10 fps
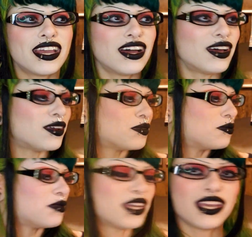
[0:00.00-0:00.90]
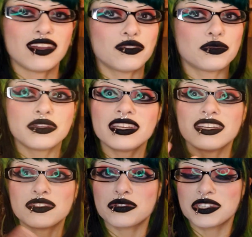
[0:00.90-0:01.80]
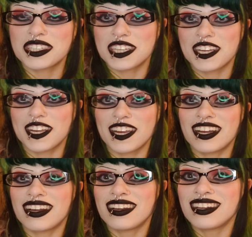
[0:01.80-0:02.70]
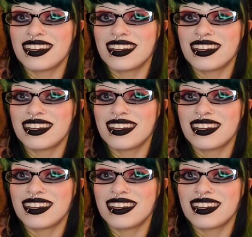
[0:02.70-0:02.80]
um, really interesting